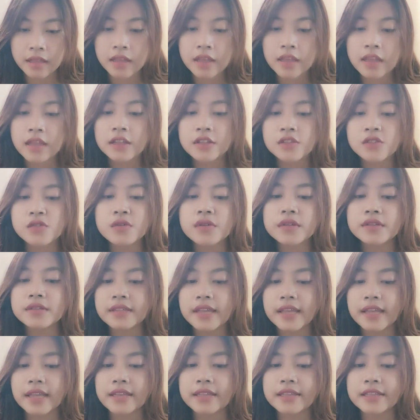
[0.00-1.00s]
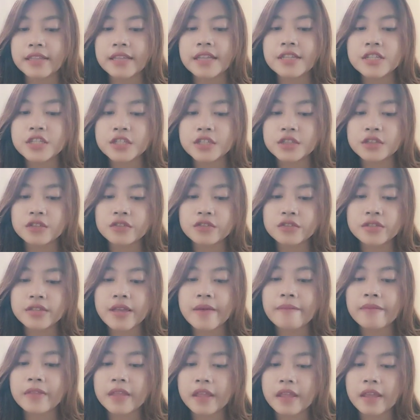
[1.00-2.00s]
To attract attention to
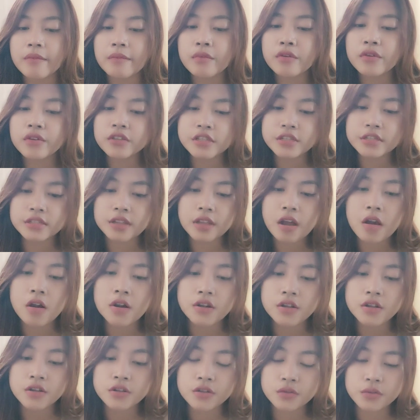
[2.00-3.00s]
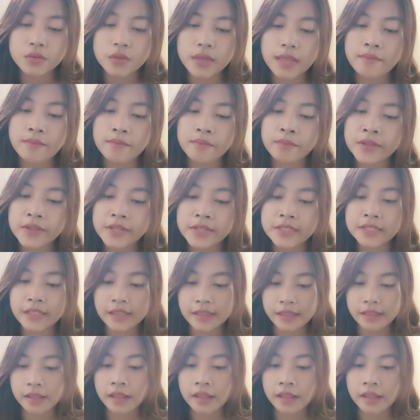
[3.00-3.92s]
something important or to embrace it.